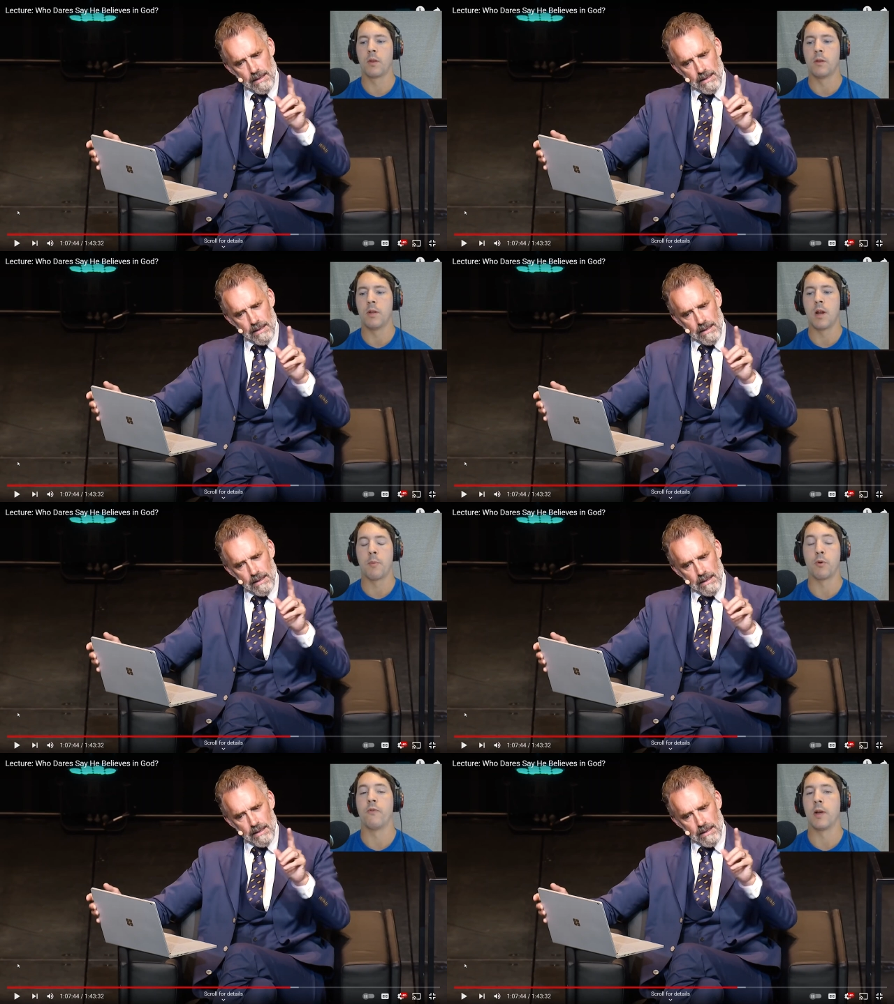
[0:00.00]
Speaker 1: did
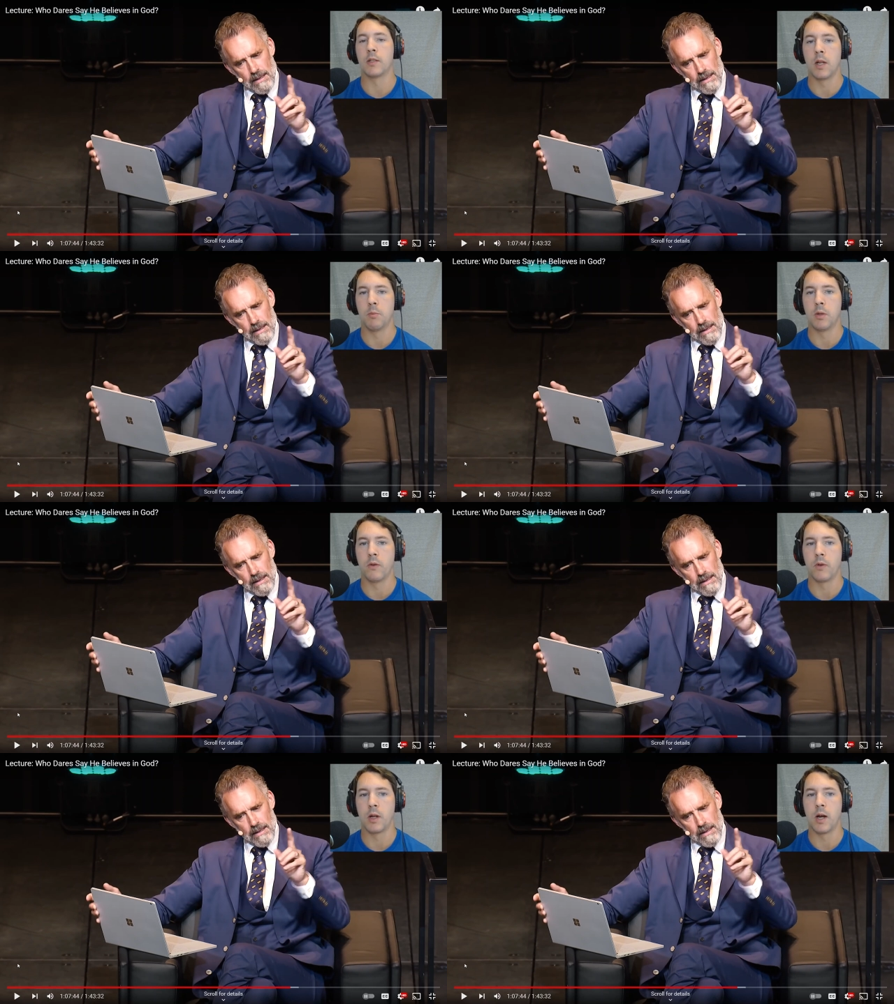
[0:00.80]
not profess any
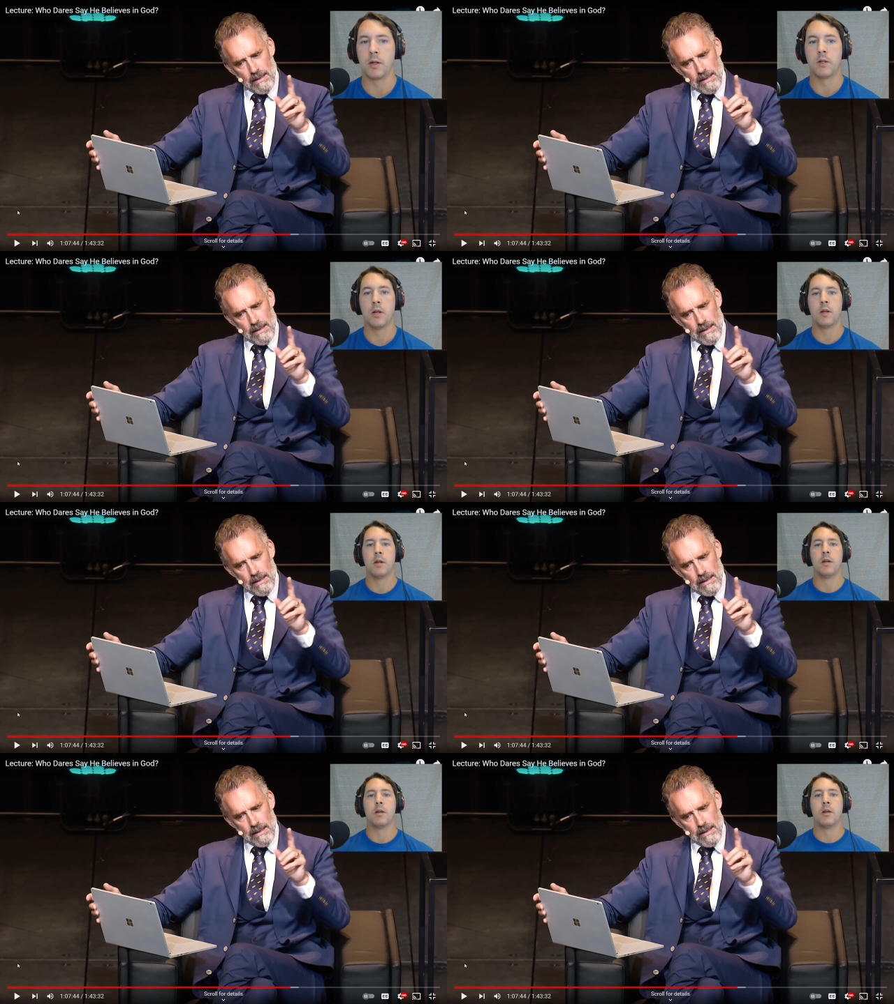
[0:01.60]
belief in God,
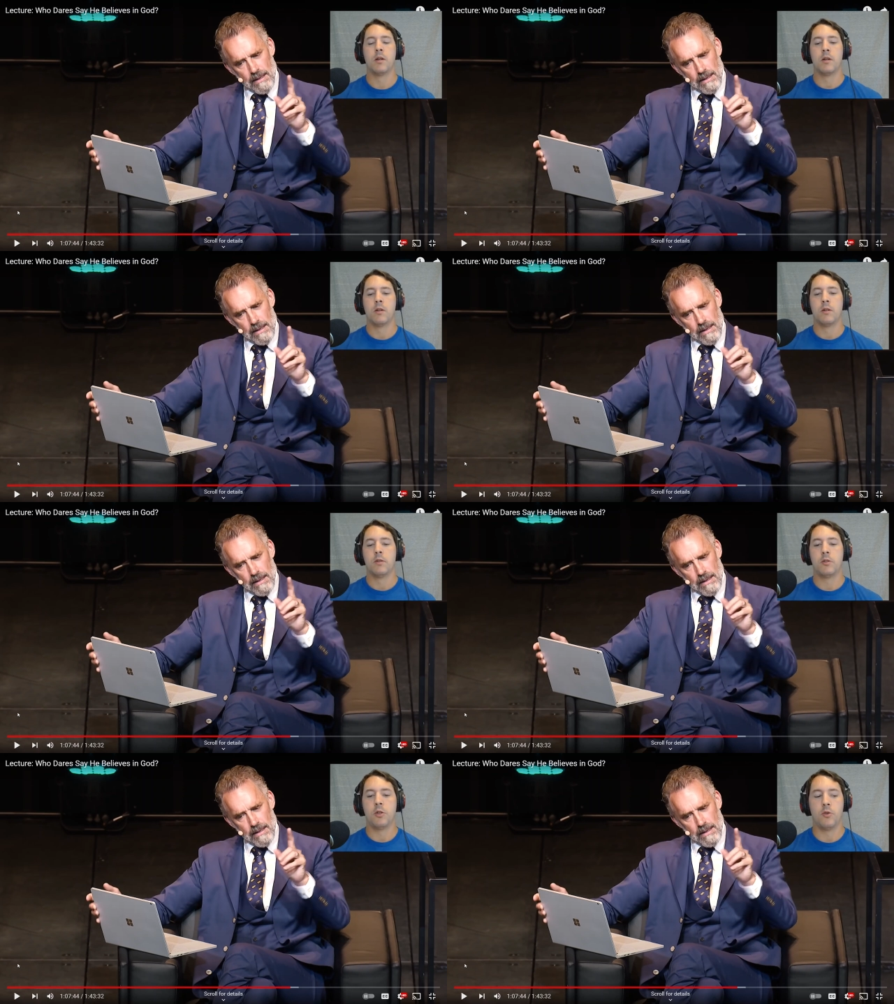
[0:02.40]

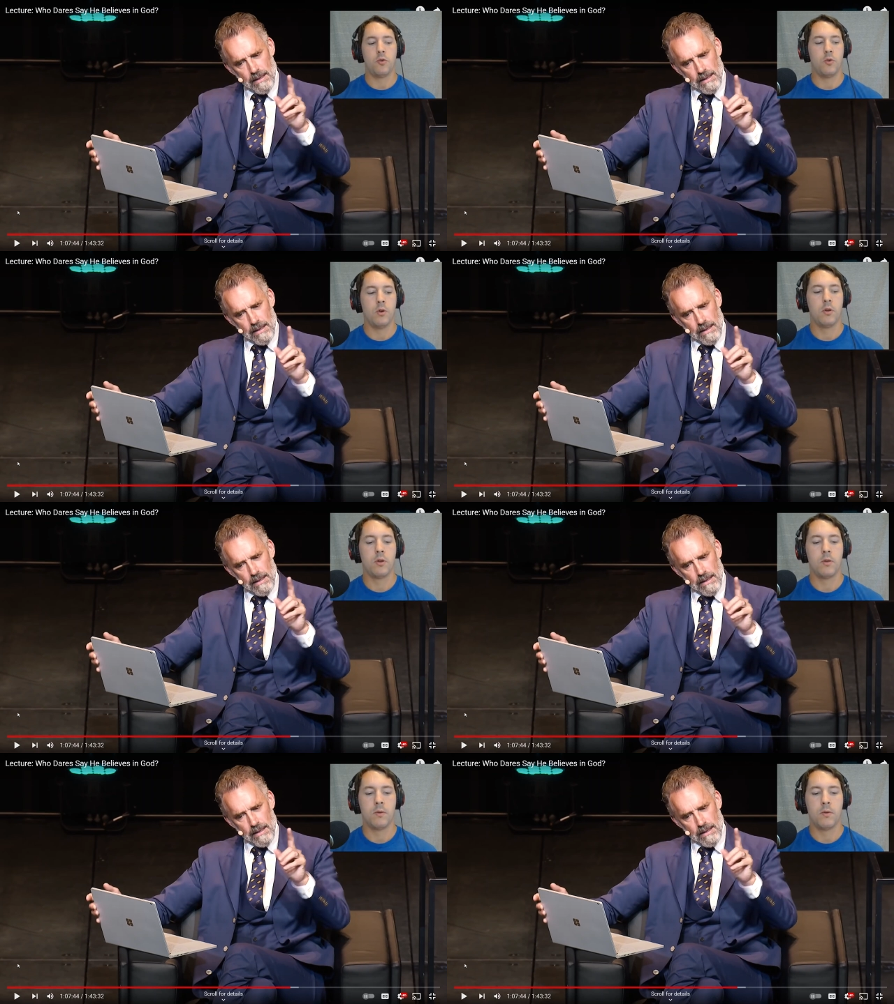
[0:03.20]
to
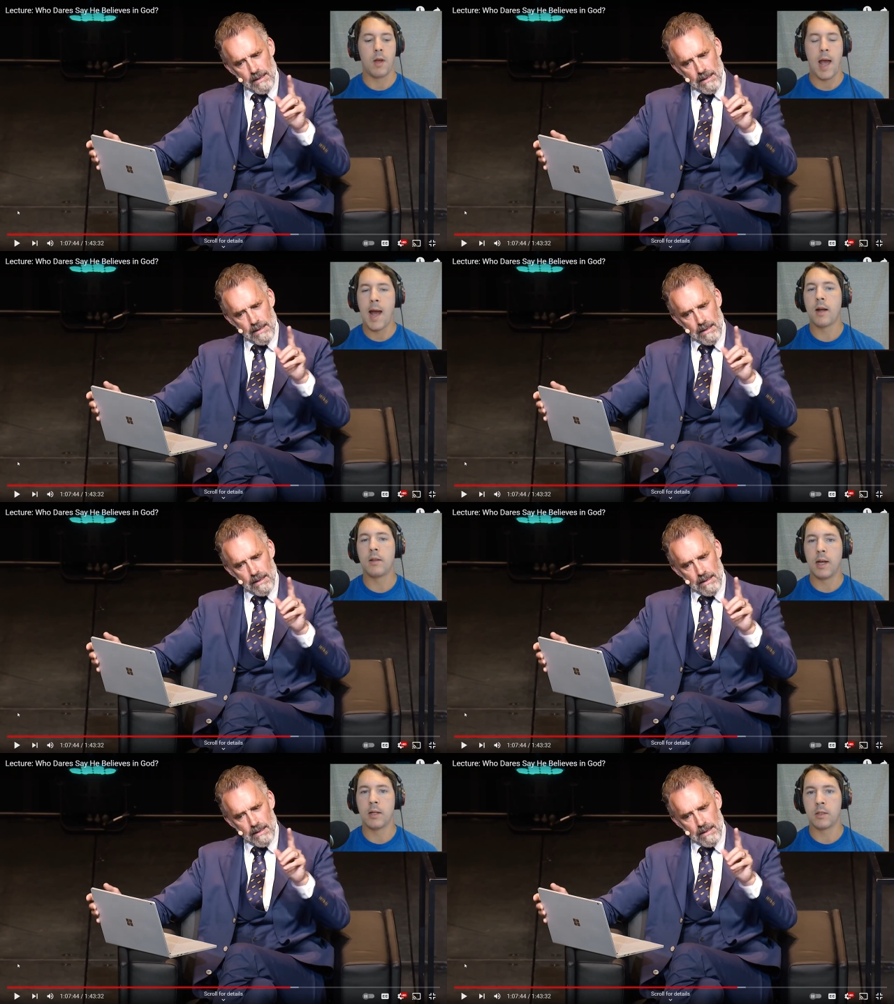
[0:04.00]

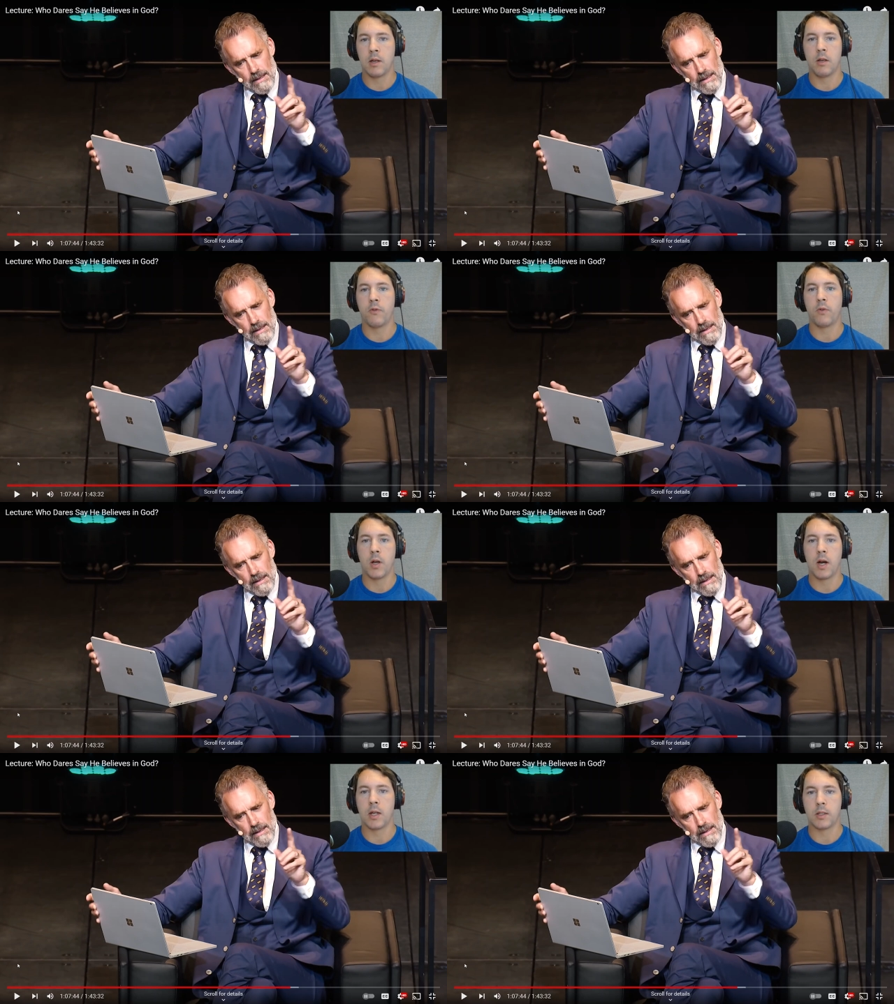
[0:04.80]
act as if
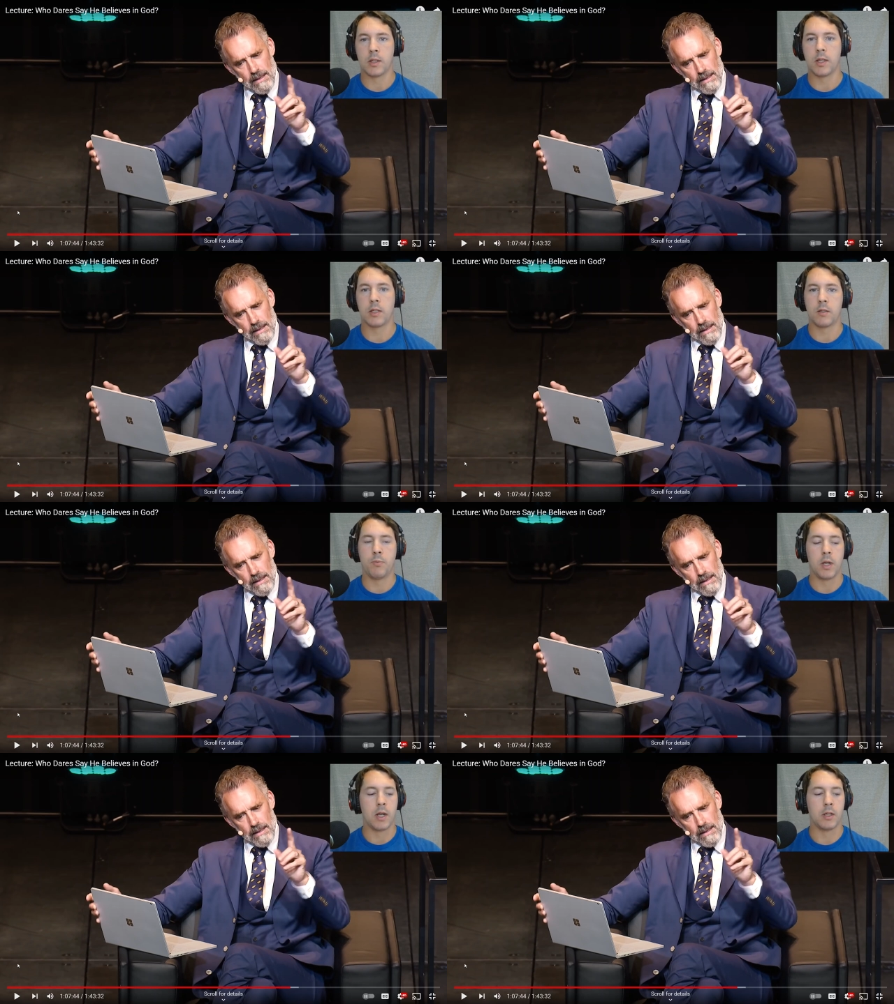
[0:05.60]
God exists
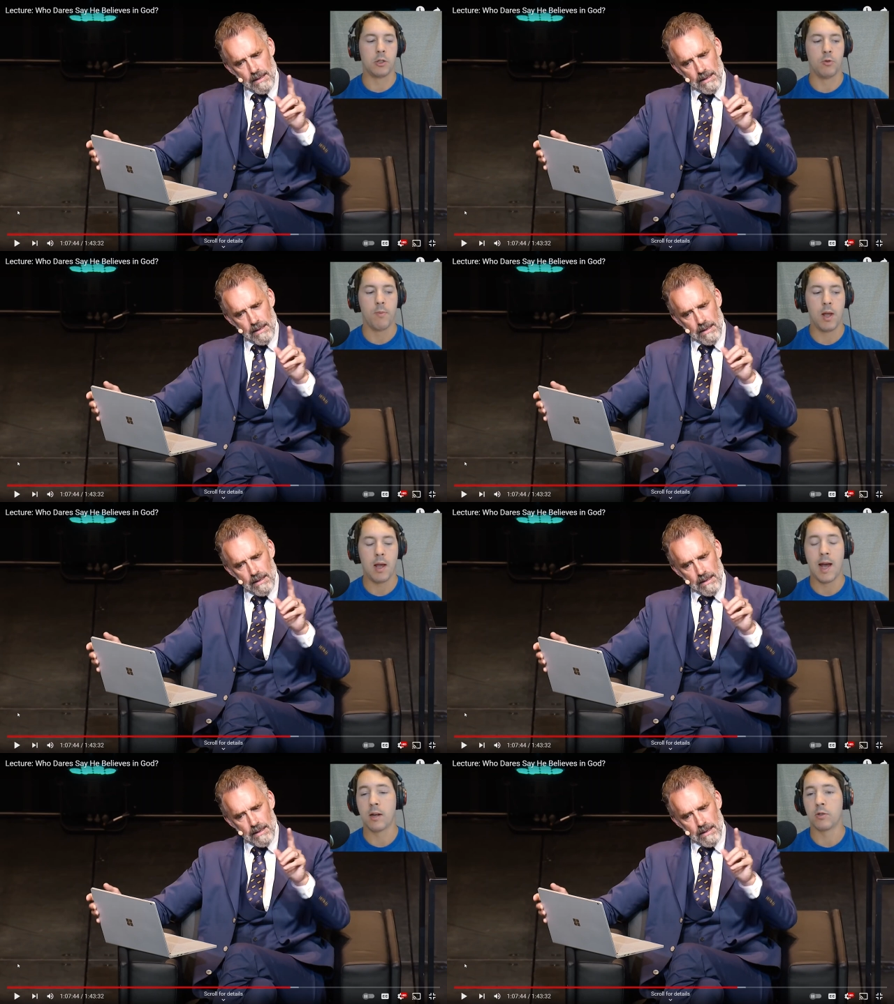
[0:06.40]
because you may
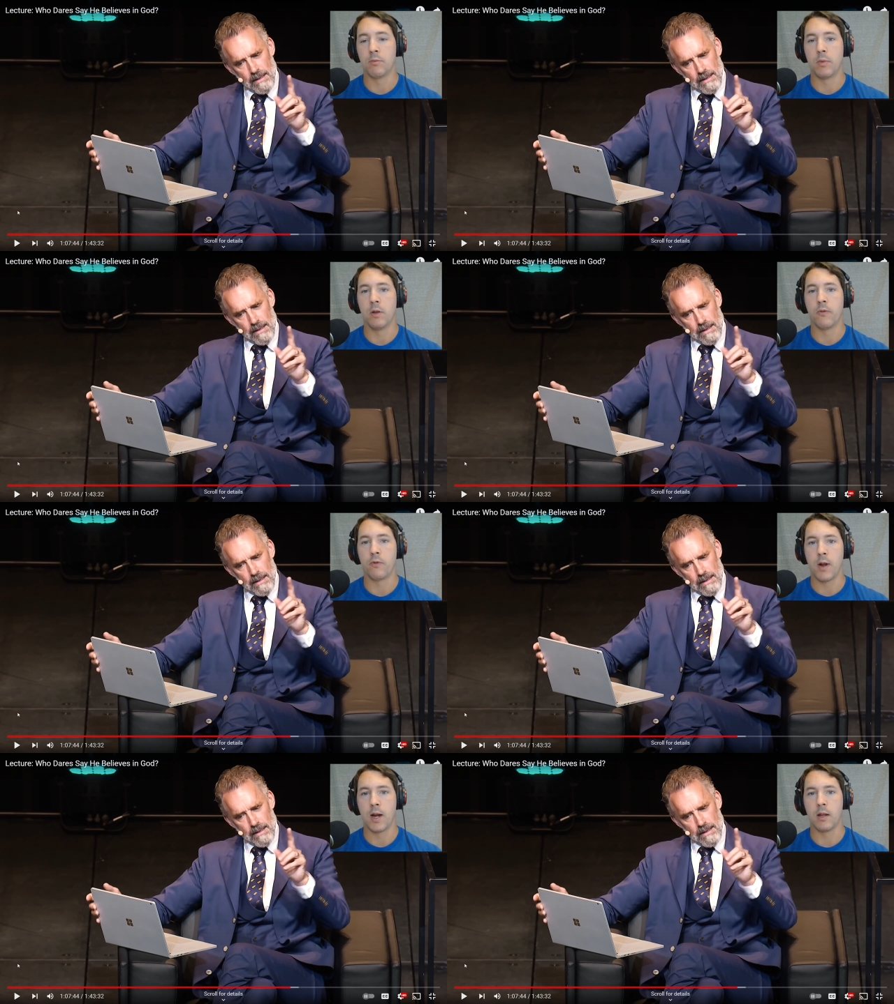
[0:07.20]
actually be
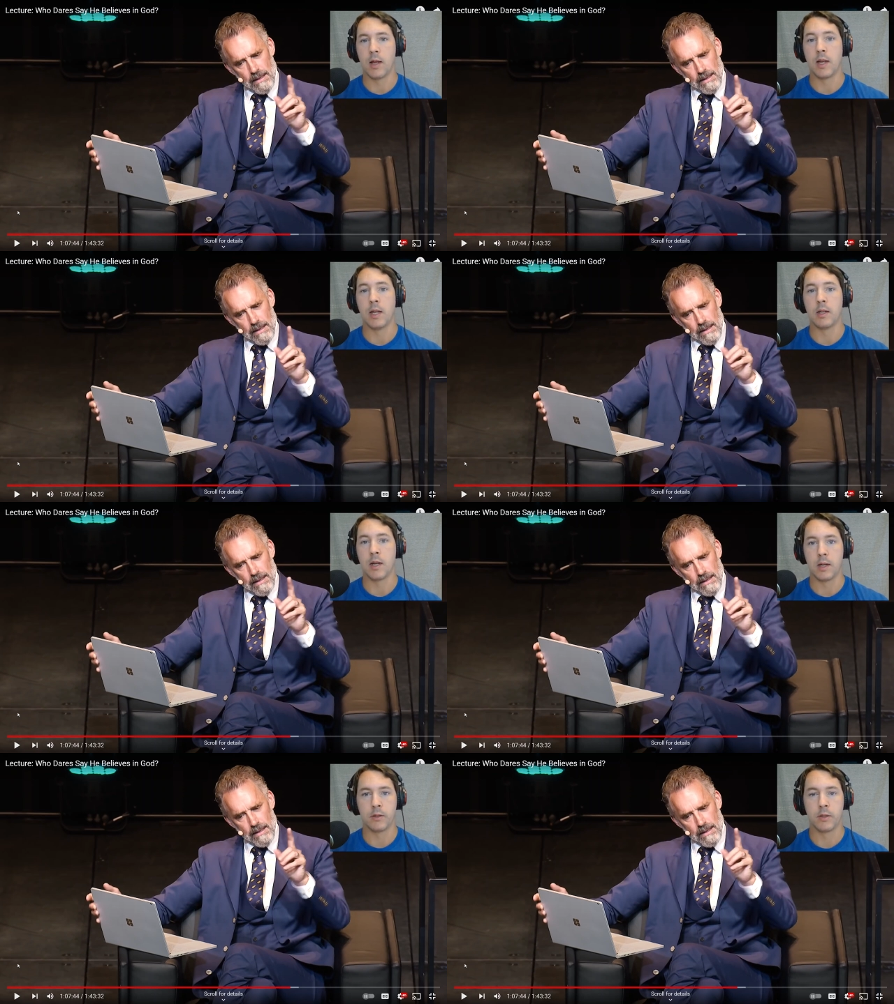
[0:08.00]
afraid that he
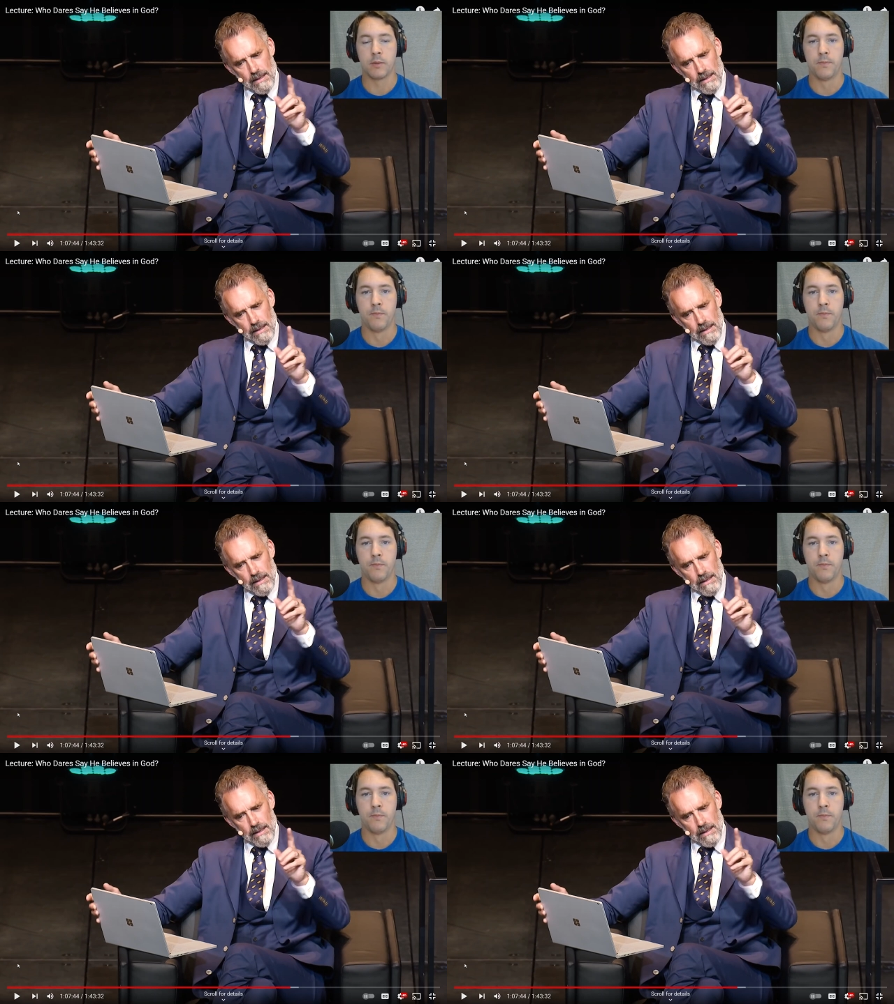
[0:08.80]
does.